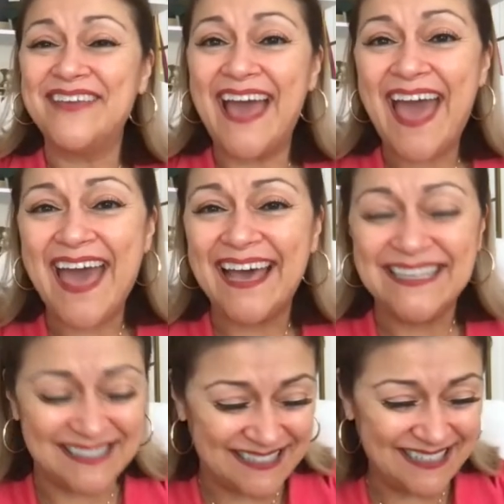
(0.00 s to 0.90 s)

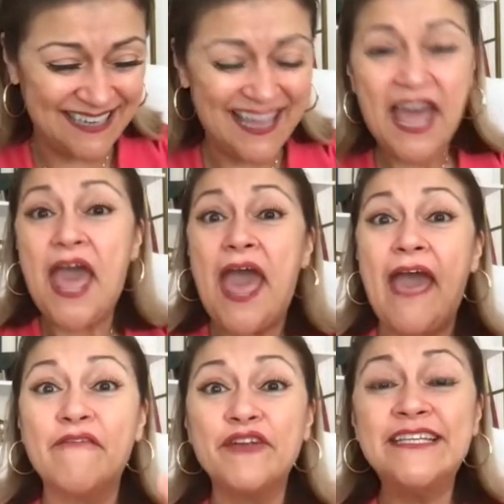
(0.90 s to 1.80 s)
Yes.
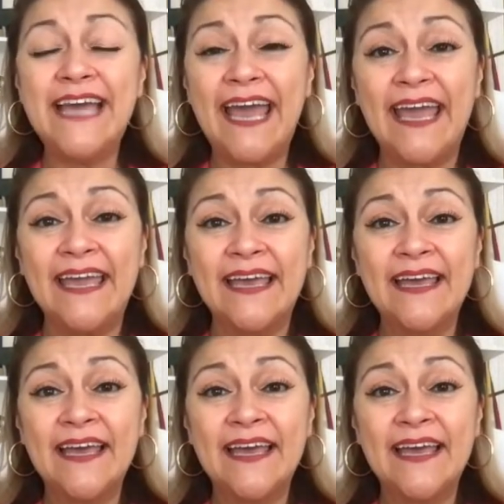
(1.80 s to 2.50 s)
Every day.